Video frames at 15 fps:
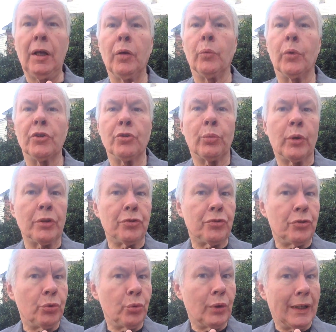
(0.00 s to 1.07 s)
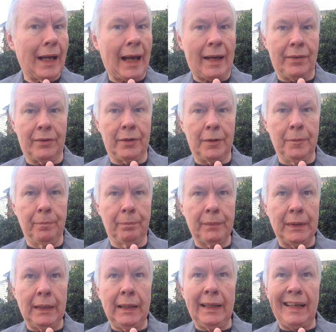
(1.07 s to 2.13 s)
which was to gather
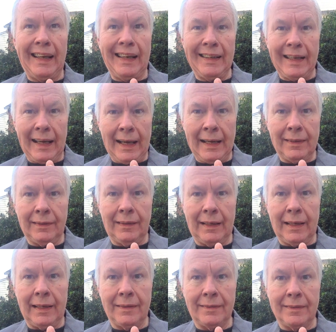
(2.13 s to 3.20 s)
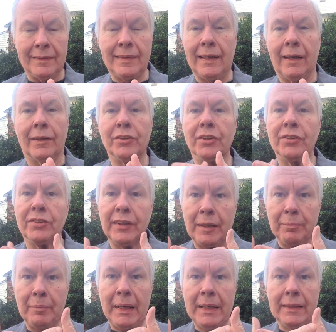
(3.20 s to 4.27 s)
and analyze intelligence
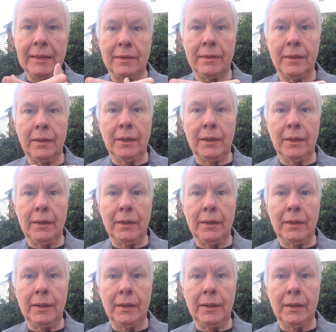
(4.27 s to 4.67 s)
and make it,